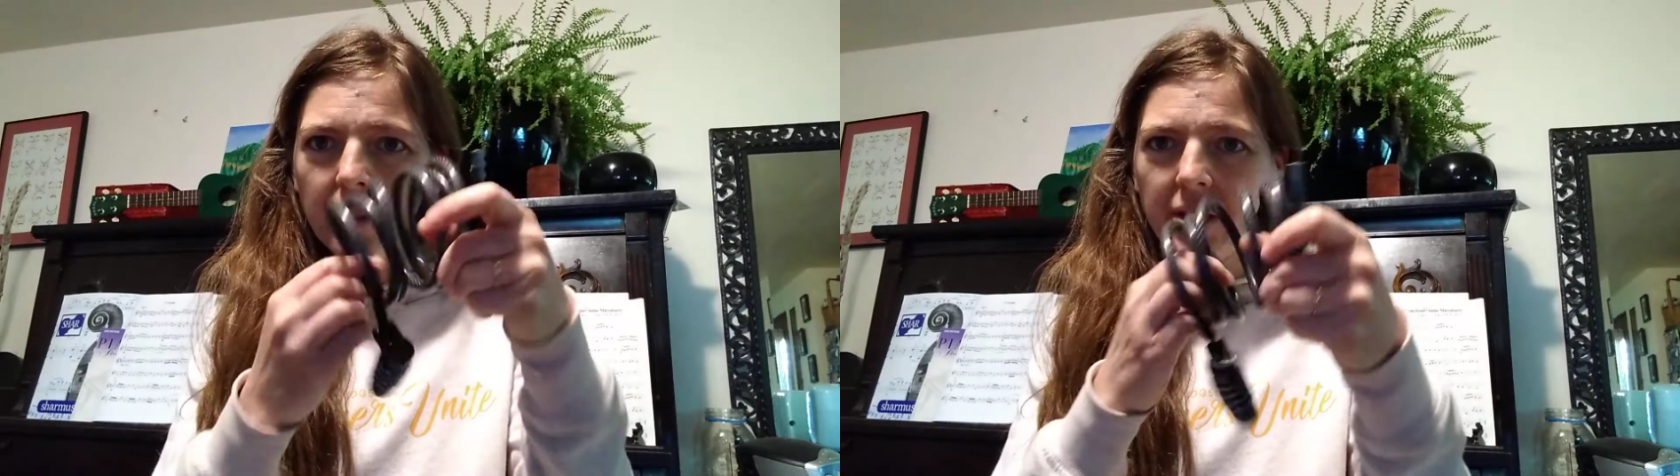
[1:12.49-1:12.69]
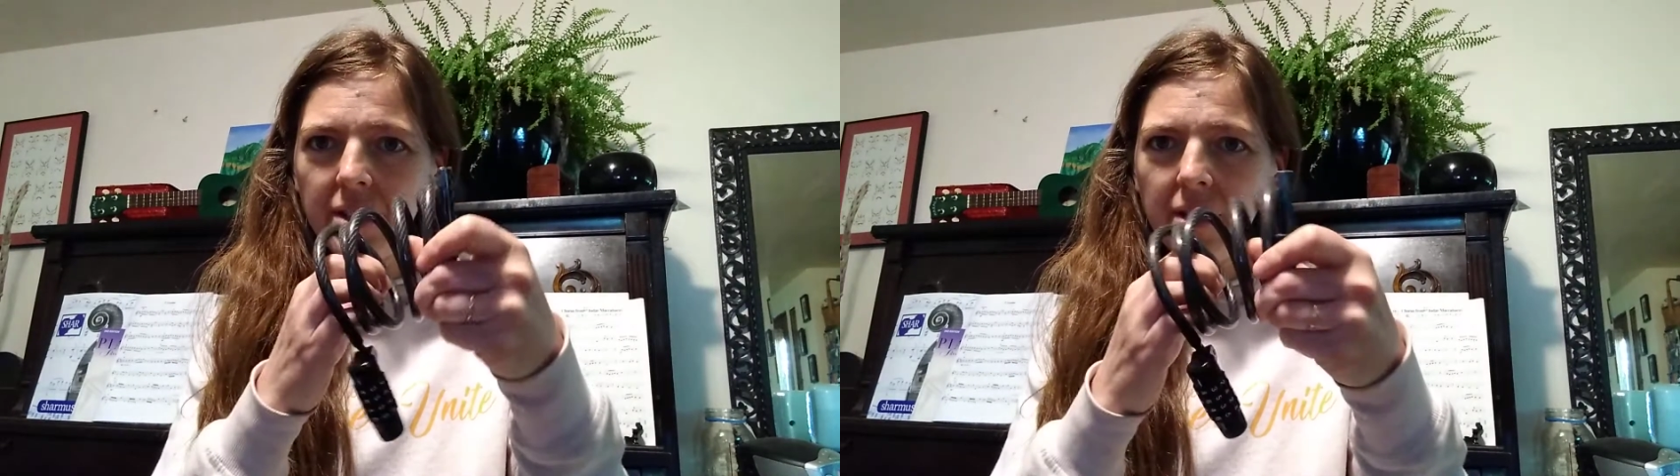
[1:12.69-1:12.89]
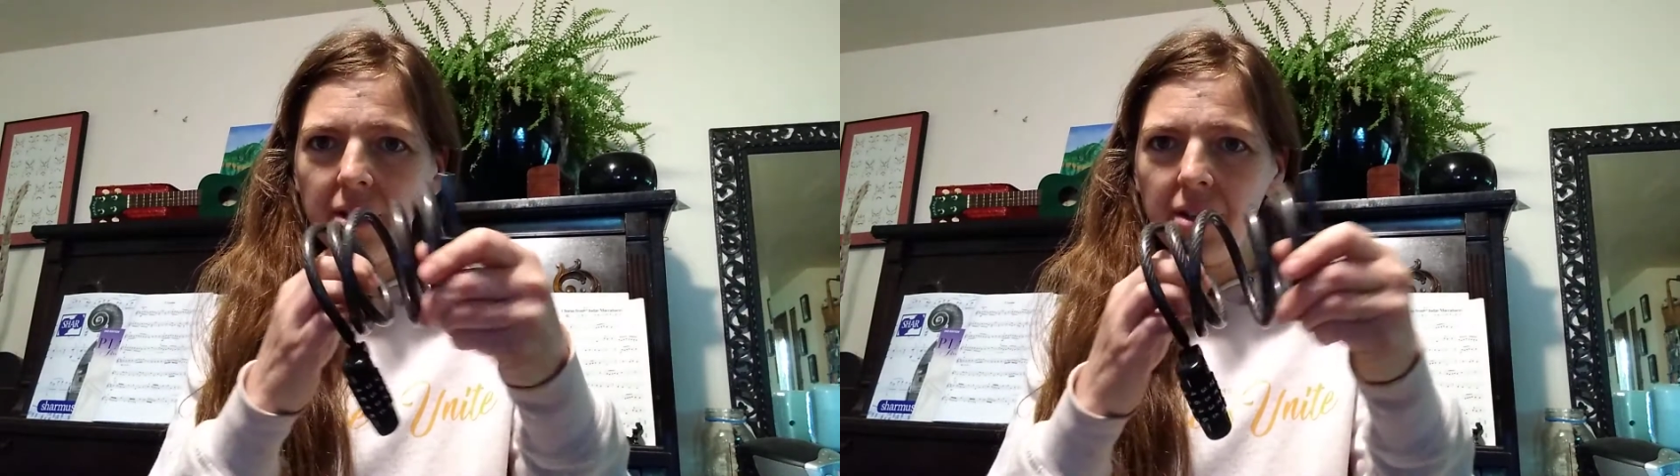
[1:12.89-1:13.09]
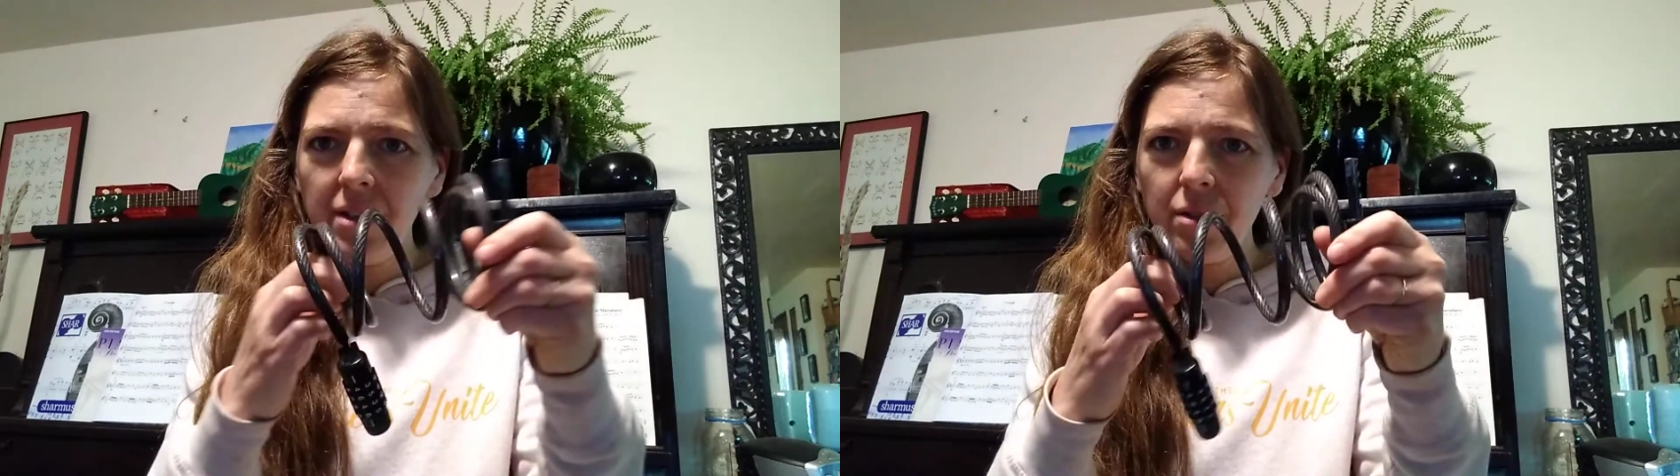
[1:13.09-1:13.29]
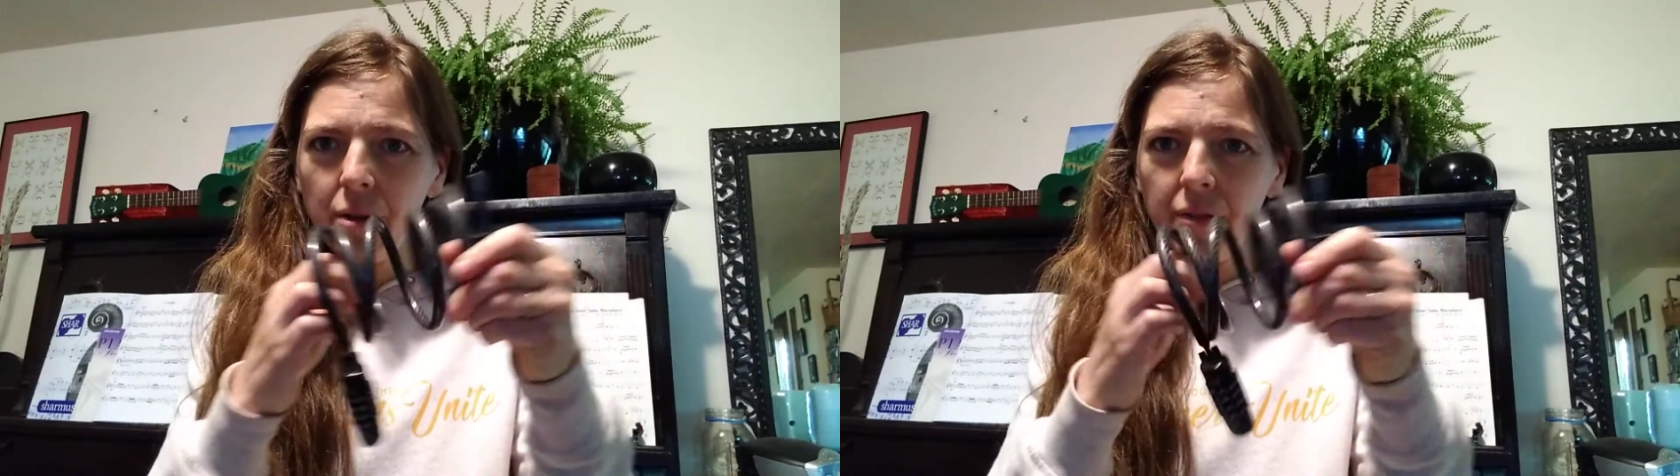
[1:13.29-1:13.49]
It's
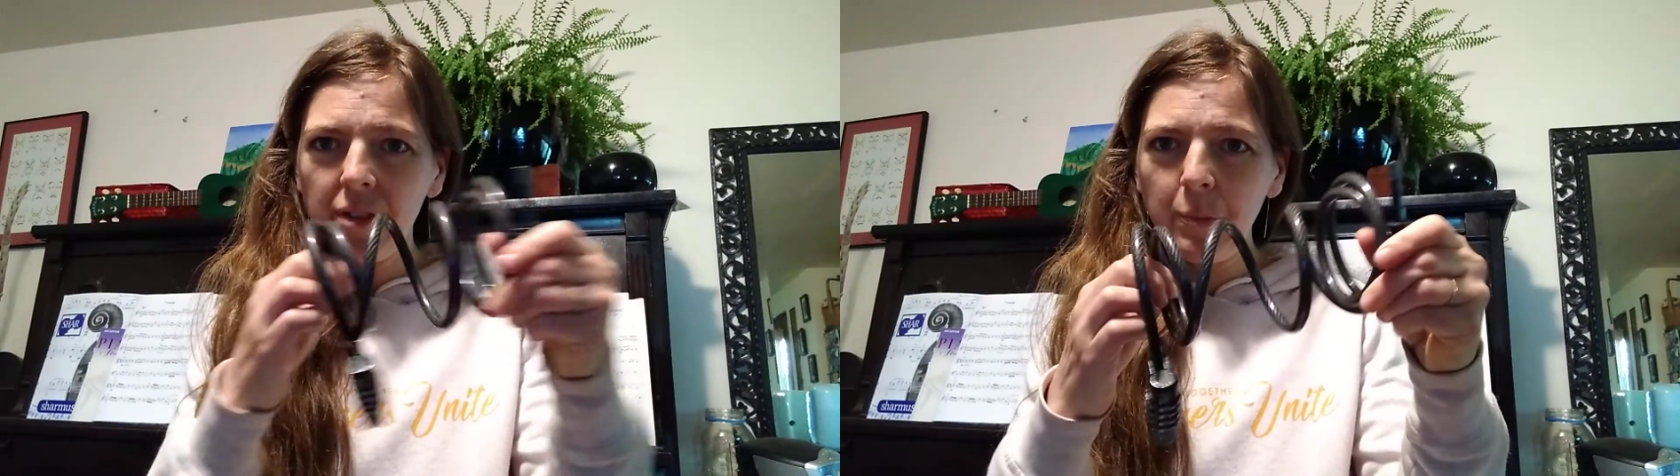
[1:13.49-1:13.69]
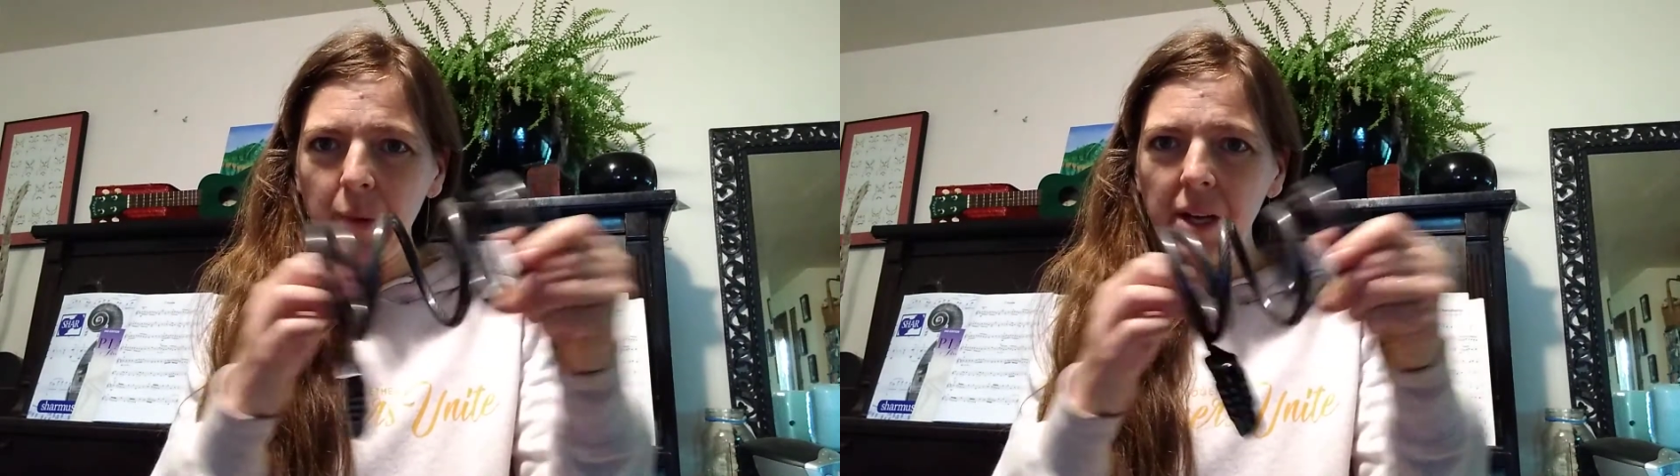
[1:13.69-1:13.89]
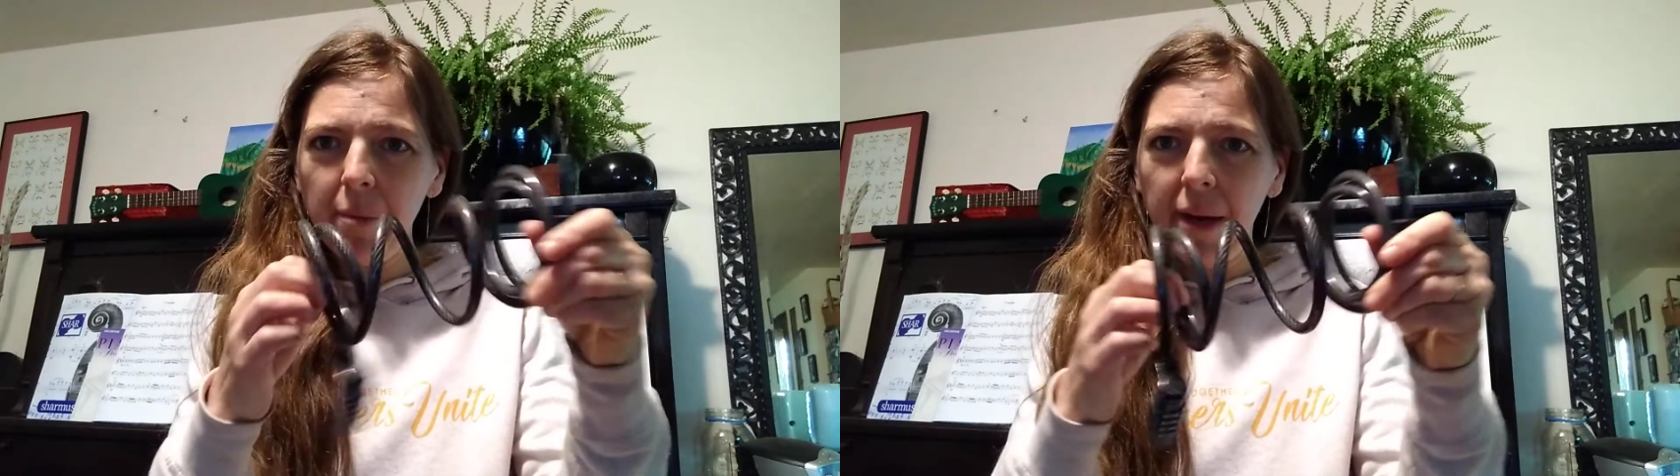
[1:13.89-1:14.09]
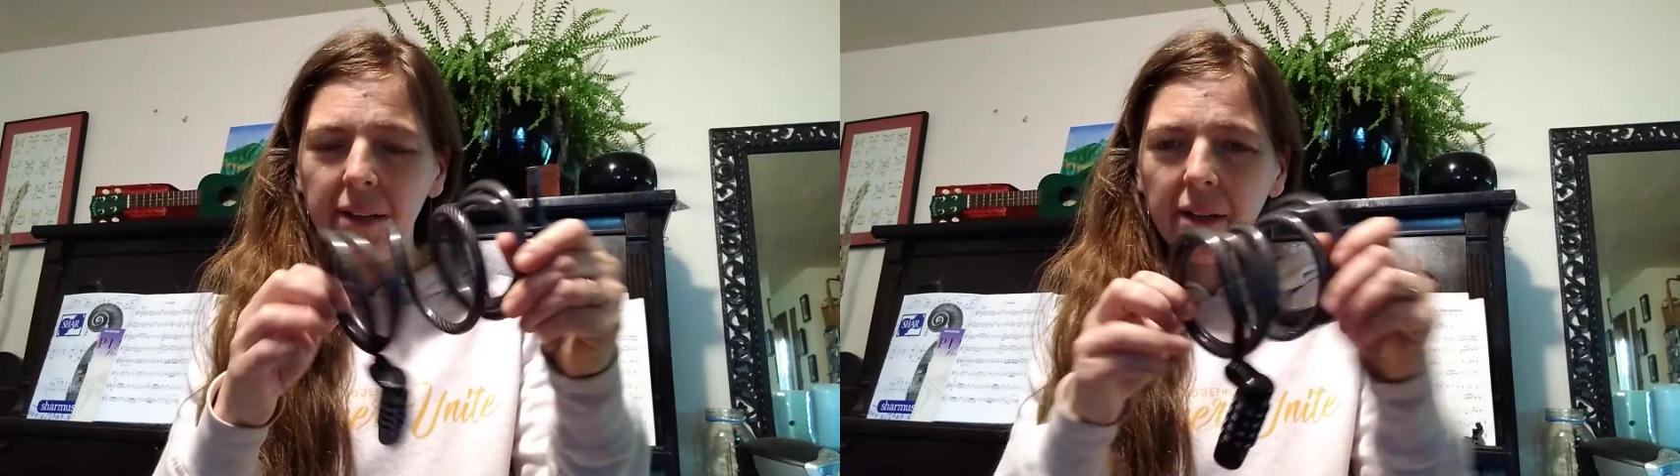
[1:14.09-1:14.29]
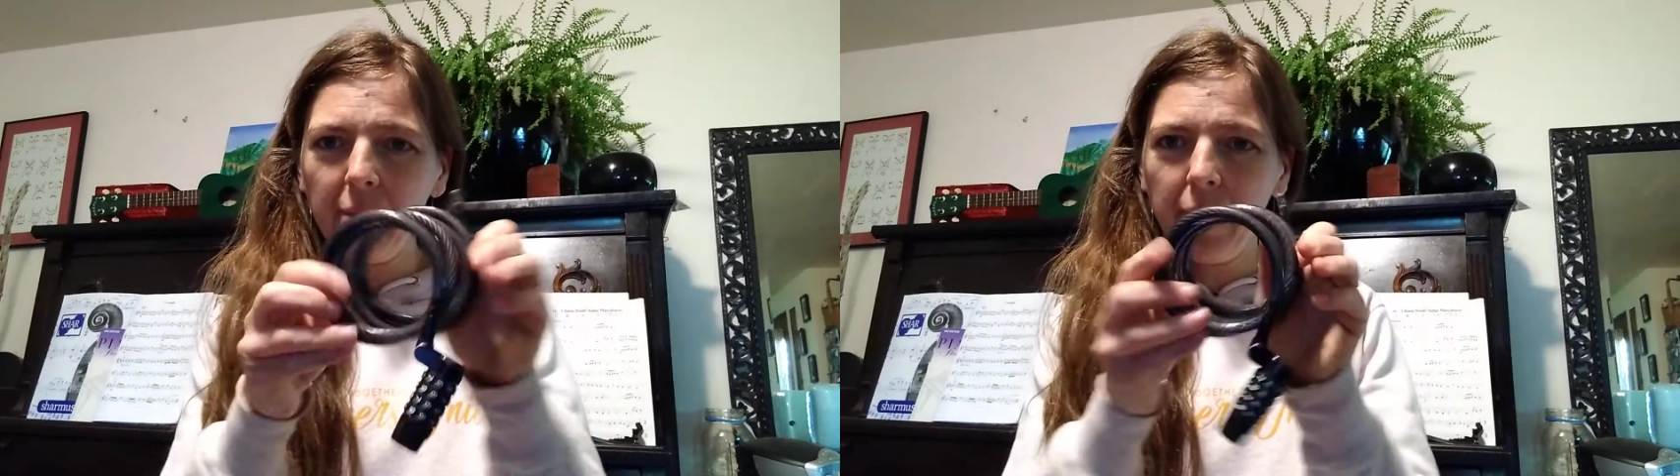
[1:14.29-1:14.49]
sort of a springy bike lock,